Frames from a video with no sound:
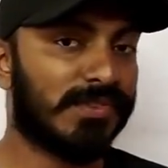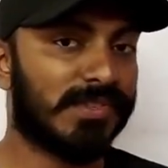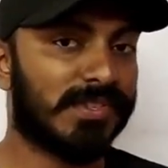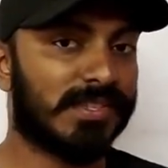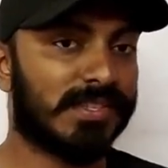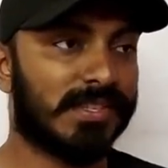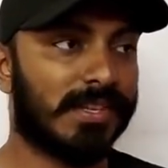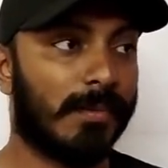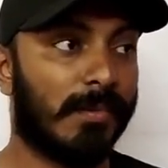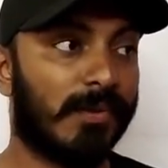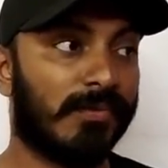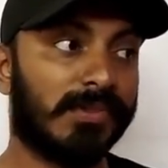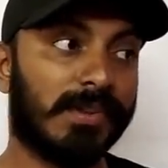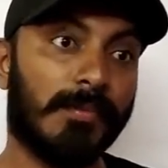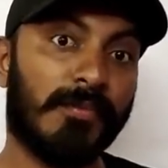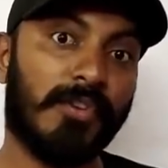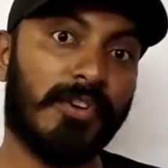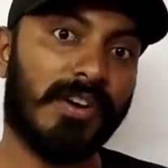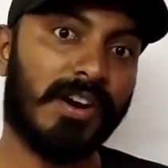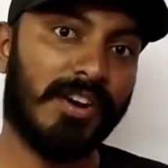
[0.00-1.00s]
Some of them
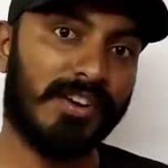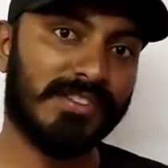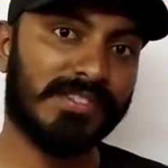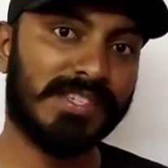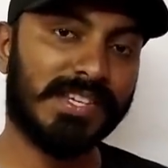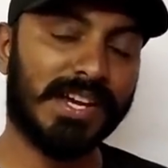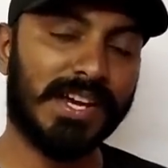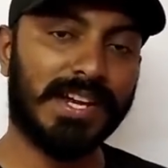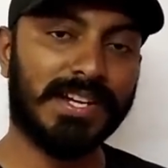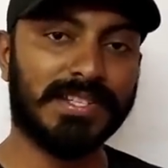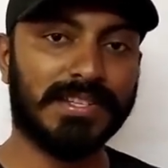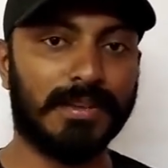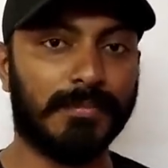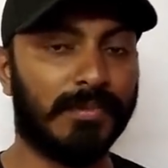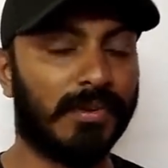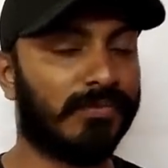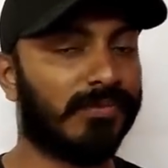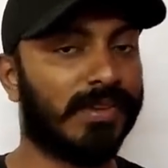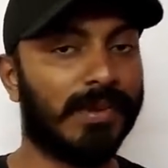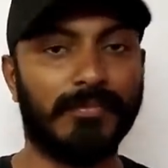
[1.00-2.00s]
were on-site, some
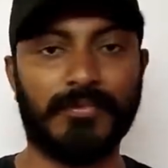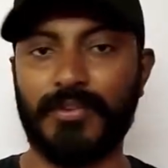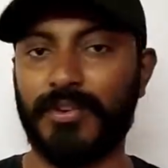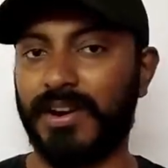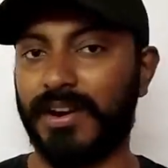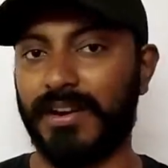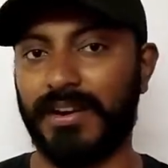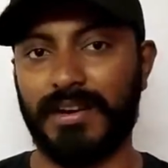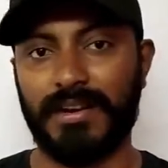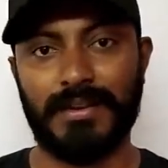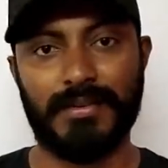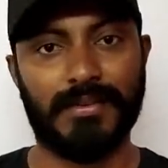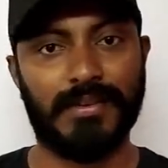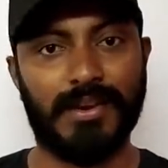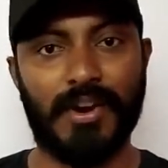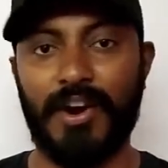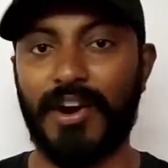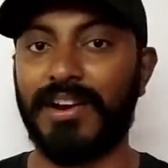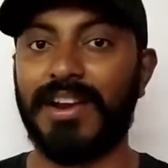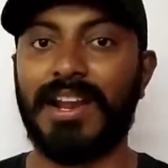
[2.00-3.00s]
of them were
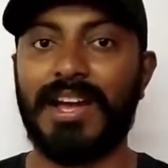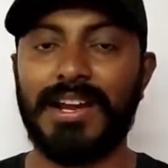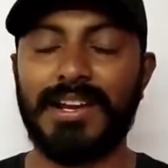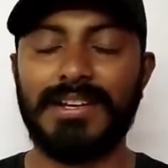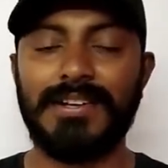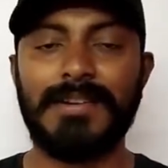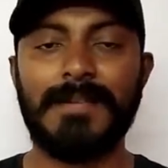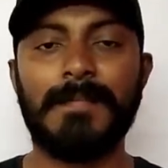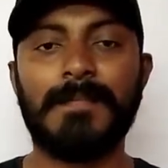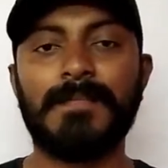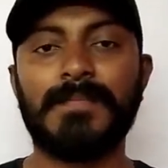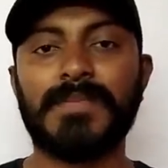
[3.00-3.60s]
online.